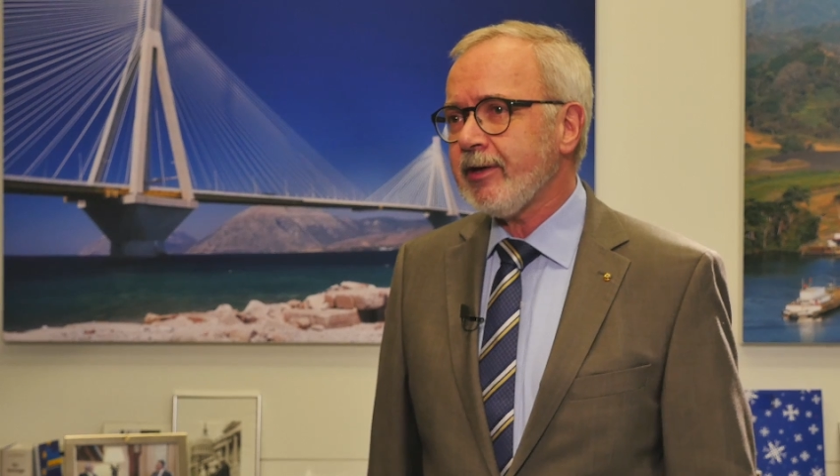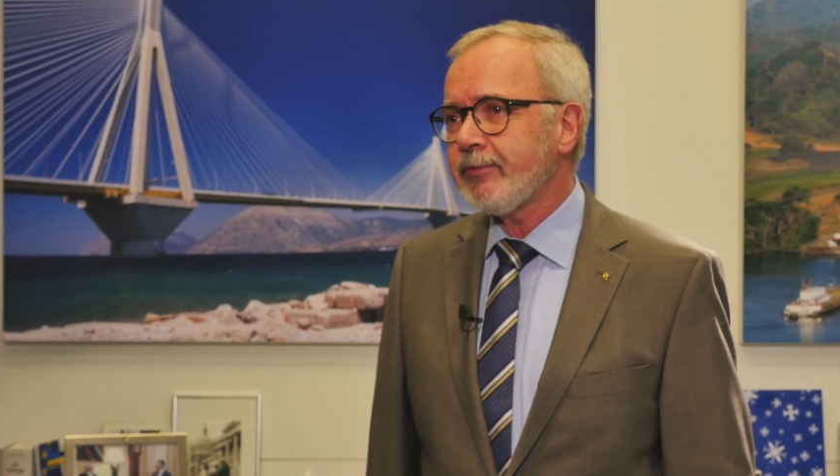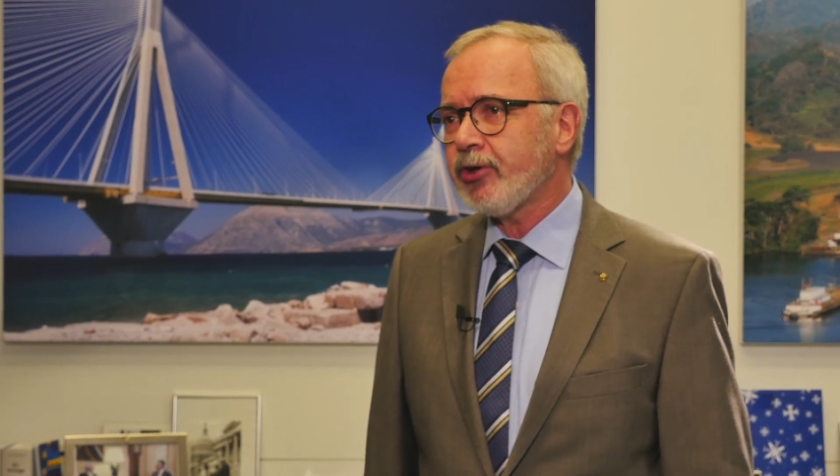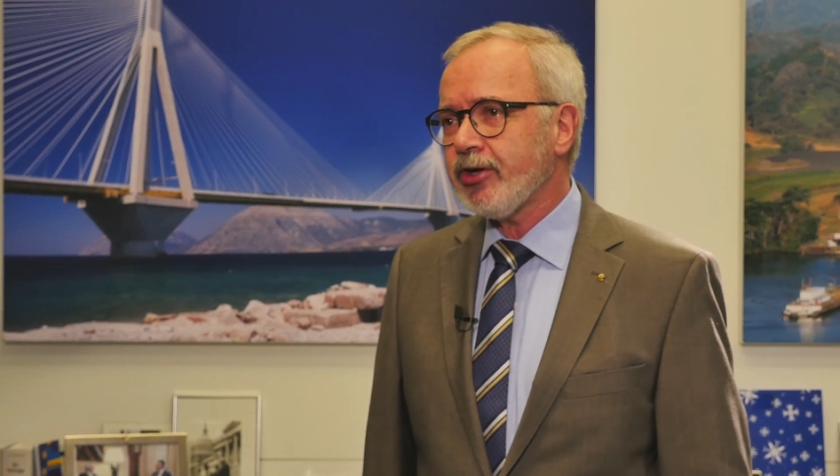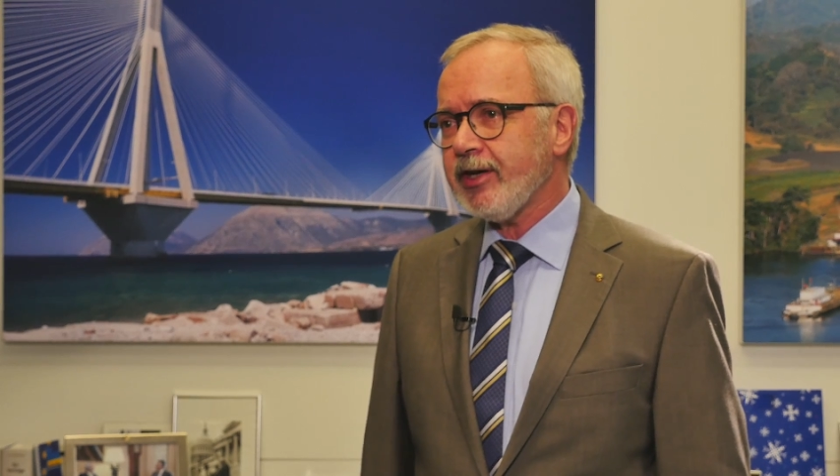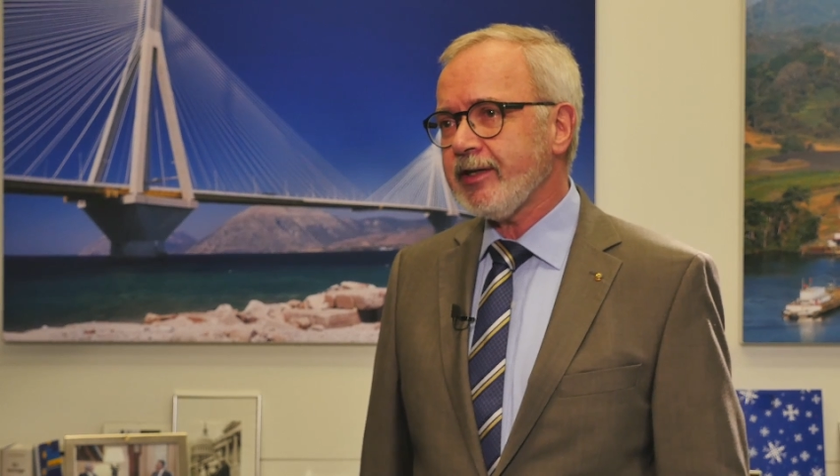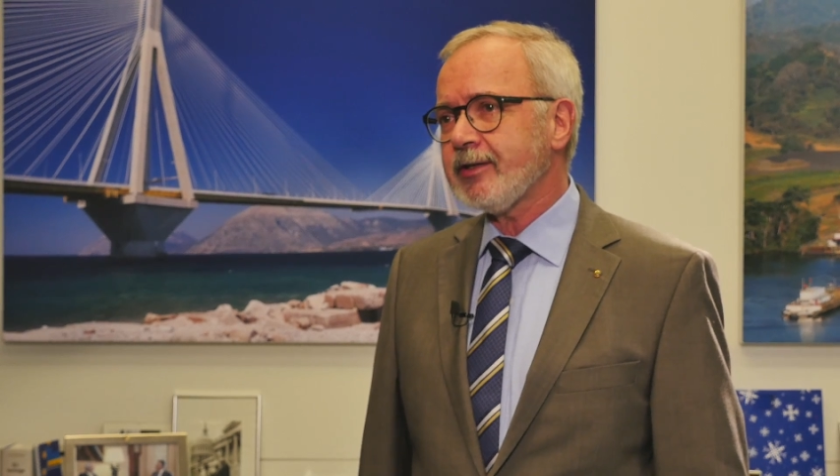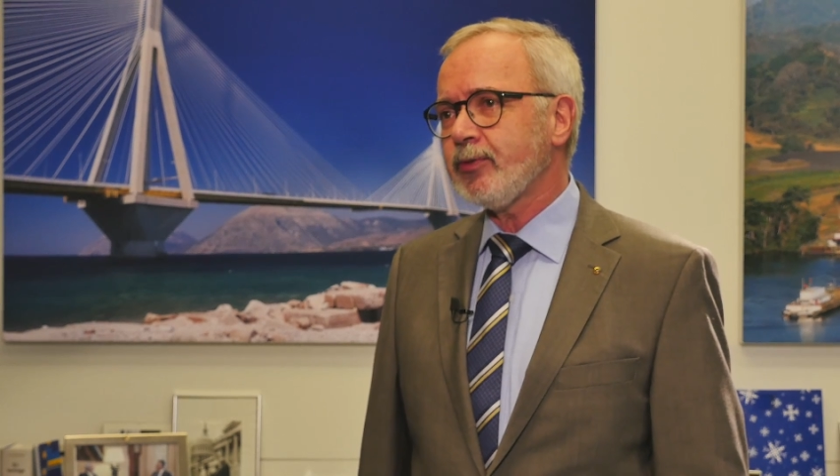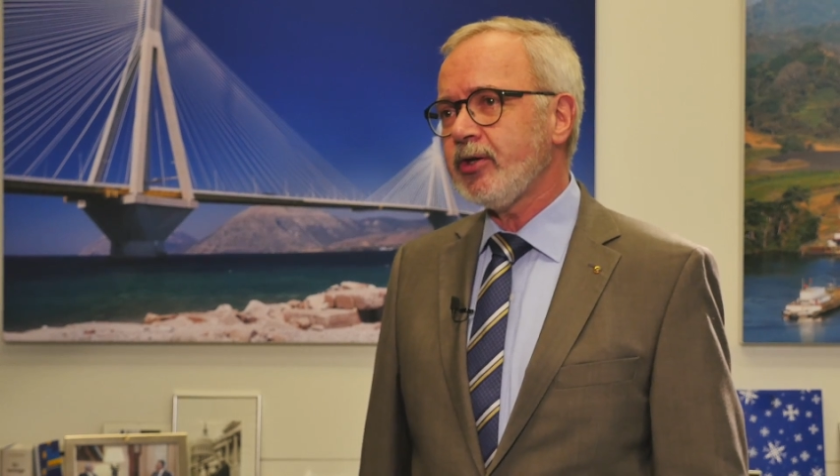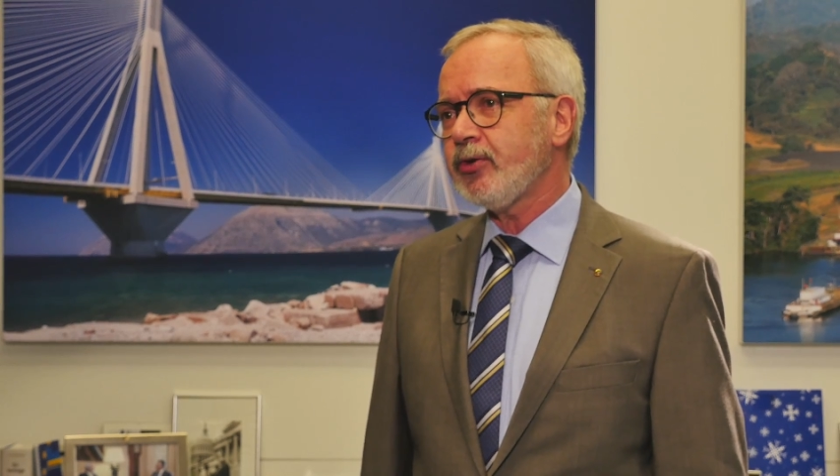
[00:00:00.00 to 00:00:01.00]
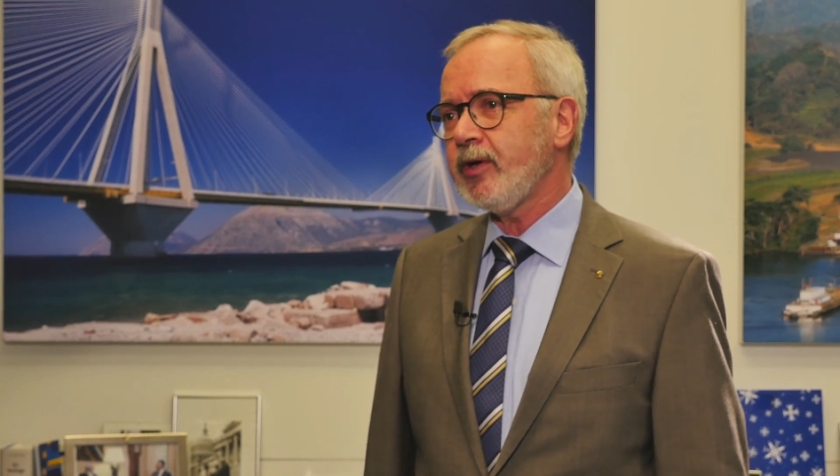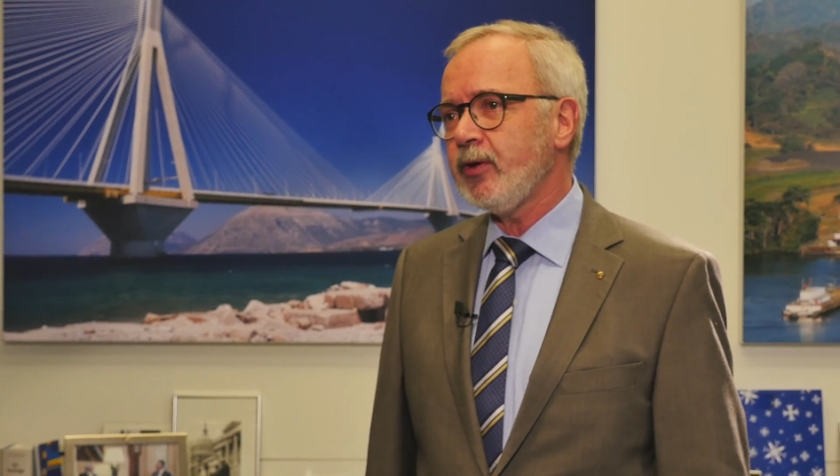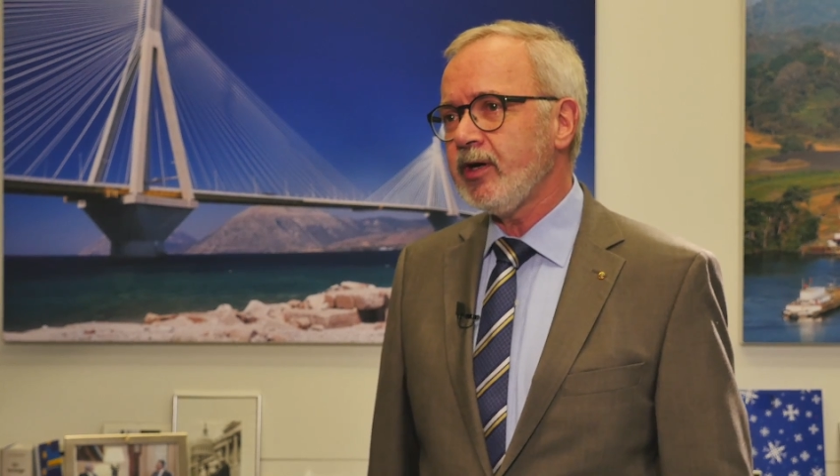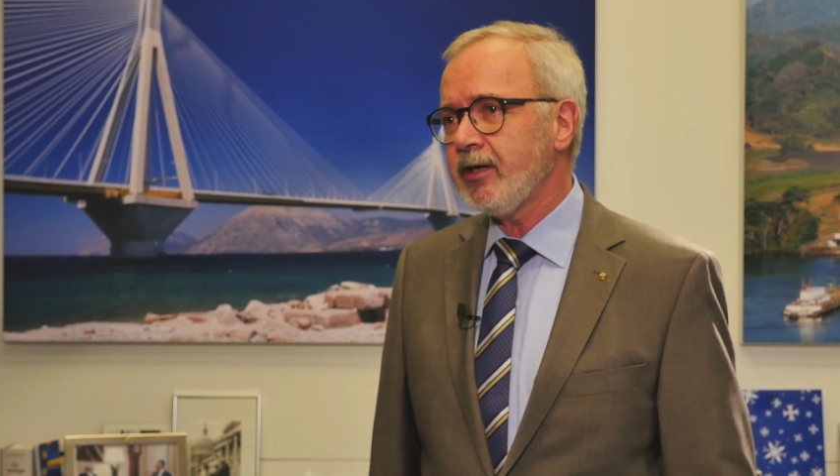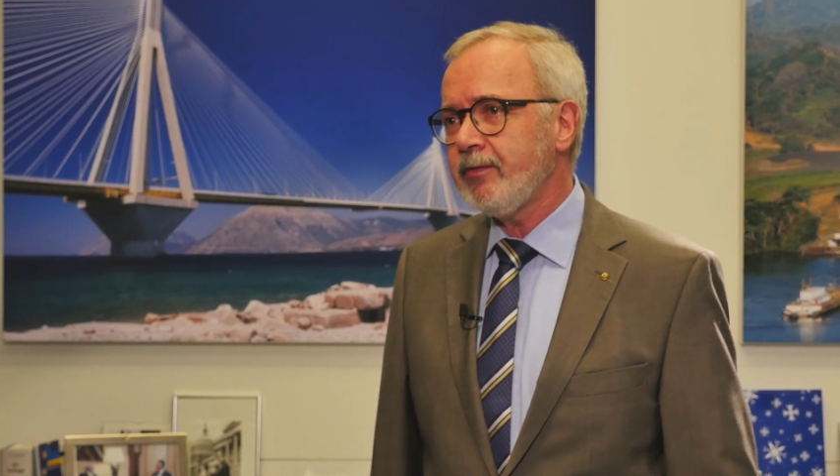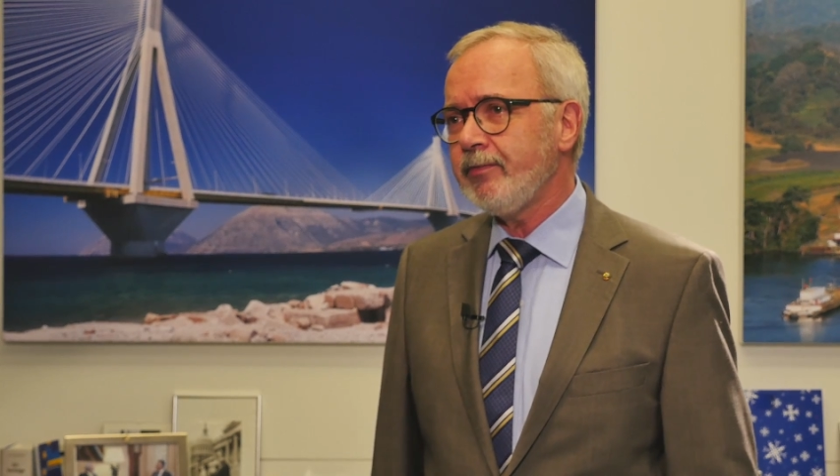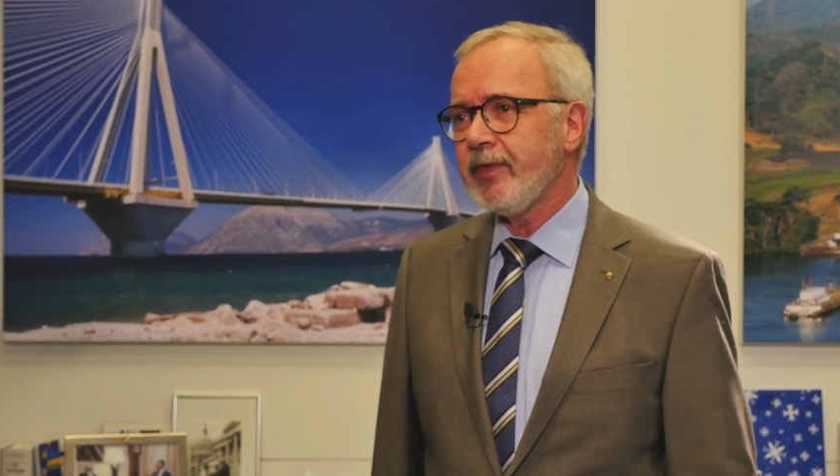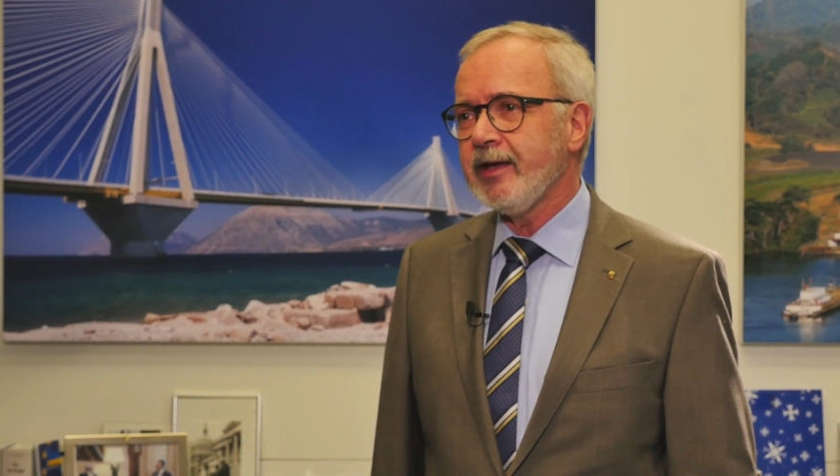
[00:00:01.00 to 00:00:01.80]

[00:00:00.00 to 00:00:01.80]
about projects which we will